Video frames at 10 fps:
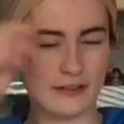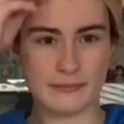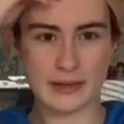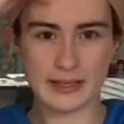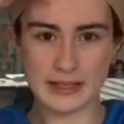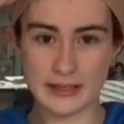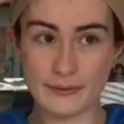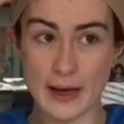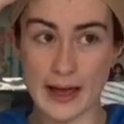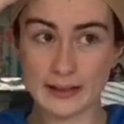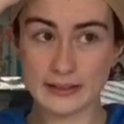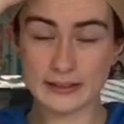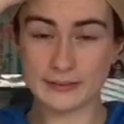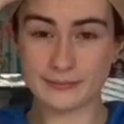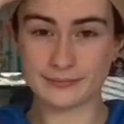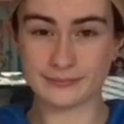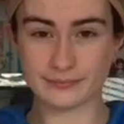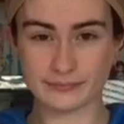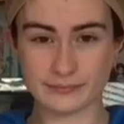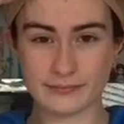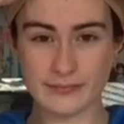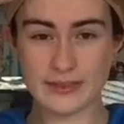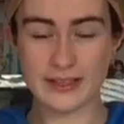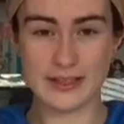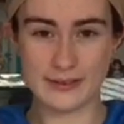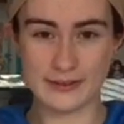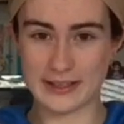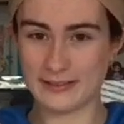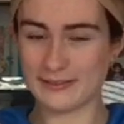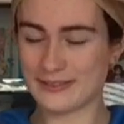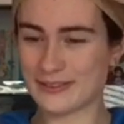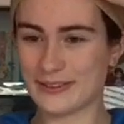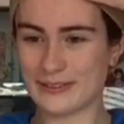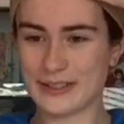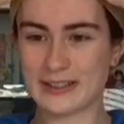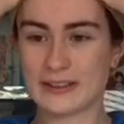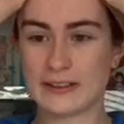Make a little X in your head on the wig